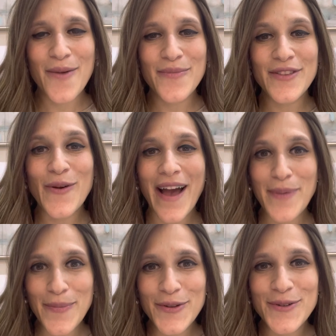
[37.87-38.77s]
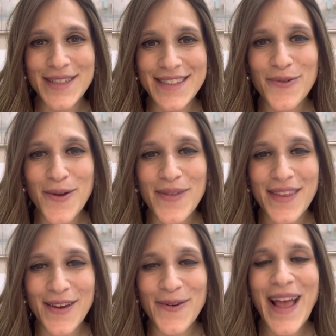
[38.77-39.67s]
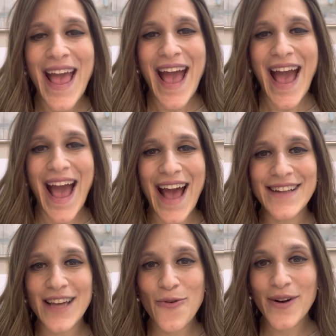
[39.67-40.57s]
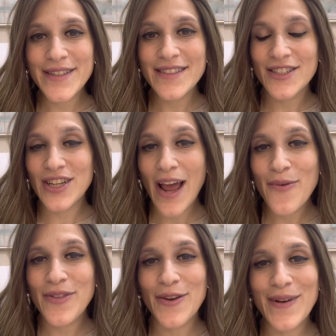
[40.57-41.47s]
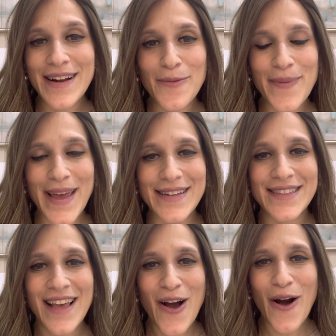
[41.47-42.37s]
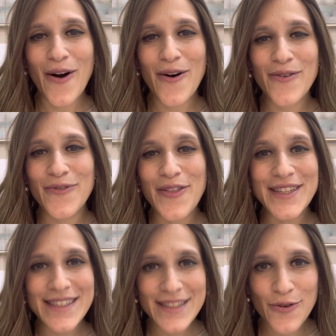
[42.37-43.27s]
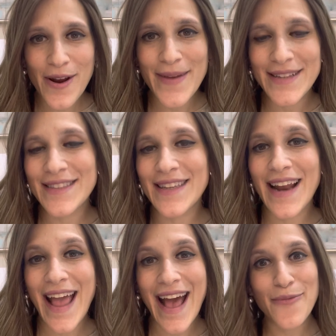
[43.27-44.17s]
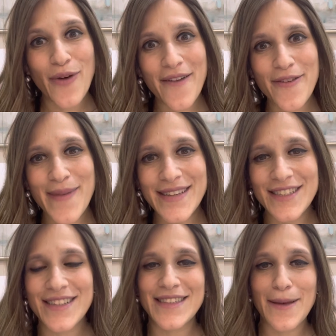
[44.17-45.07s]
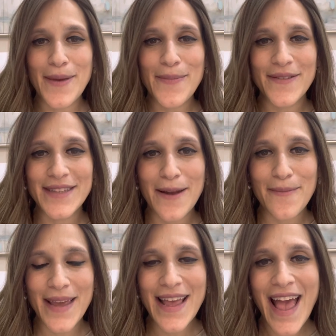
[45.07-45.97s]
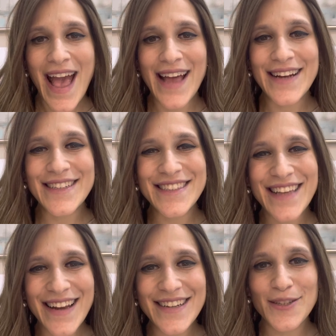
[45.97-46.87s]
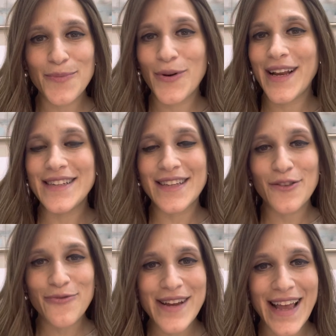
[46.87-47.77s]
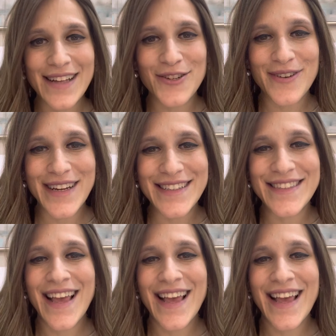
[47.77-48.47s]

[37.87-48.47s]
you have people who disagree with you, and I wanted to share with you a little bit of the disagreements that I had, private messages that people have sent me, and I decided to put it into three categories